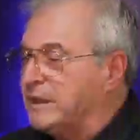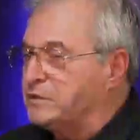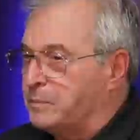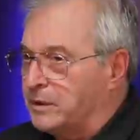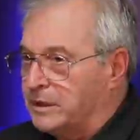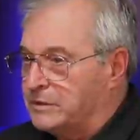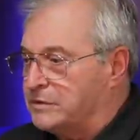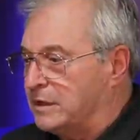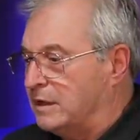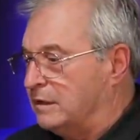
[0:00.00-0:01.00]

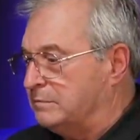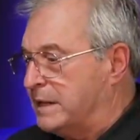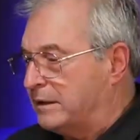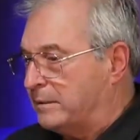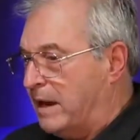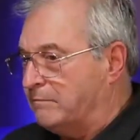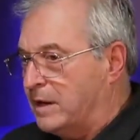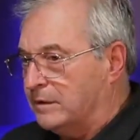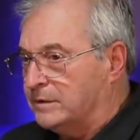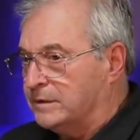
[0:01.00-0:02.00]
experience of my
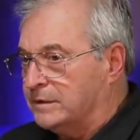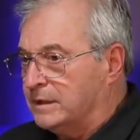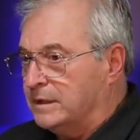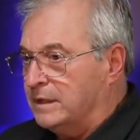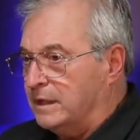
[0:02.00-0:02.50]
grandfather